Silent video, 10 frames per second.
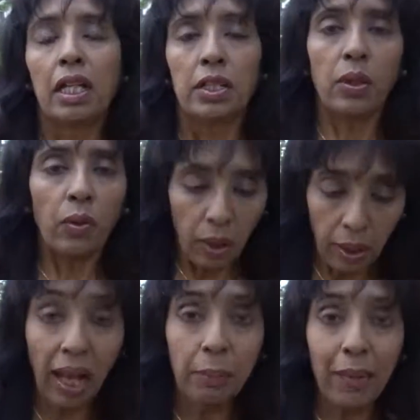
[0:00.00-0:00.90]
So
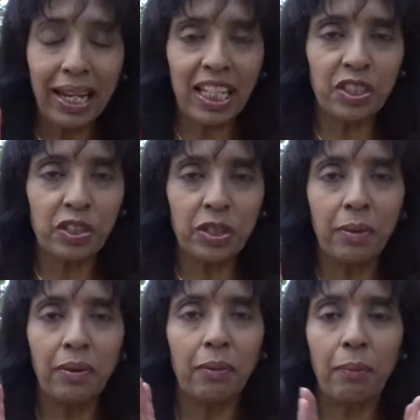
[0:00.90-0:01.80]
I managed
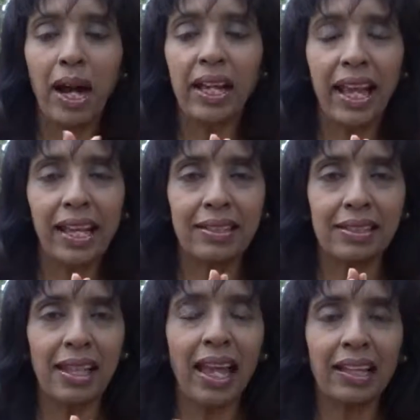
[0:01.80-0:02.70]
to buy
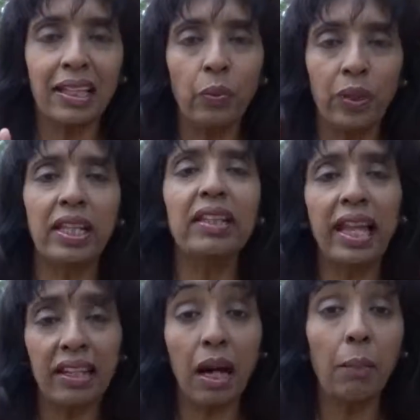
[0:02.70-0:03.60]
exactly within
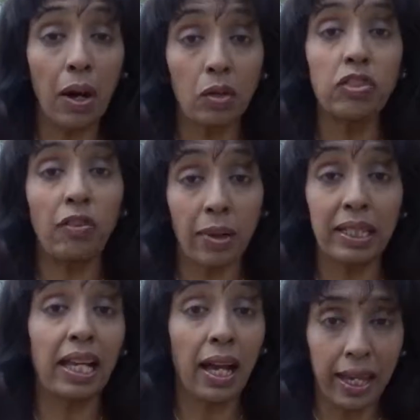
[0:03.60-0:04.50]
that amount of
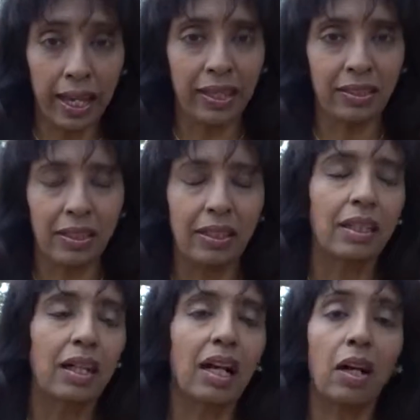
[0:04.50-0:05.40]
money I had,
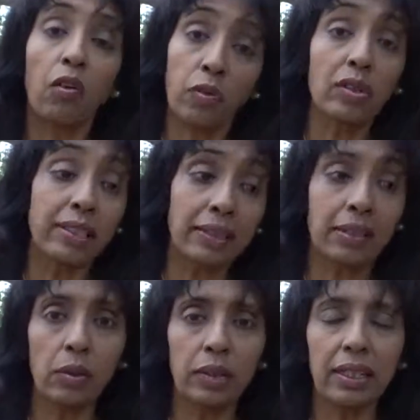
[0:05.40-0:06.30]
of course
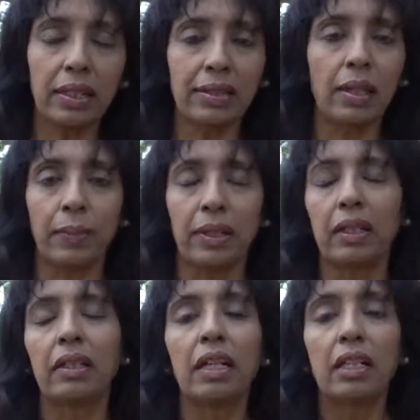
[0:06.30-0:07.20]
excluding the slipper.
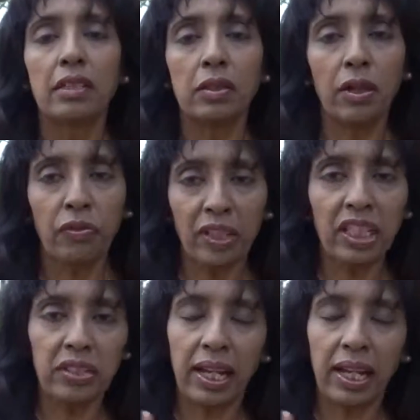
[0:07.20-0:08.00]
So I finished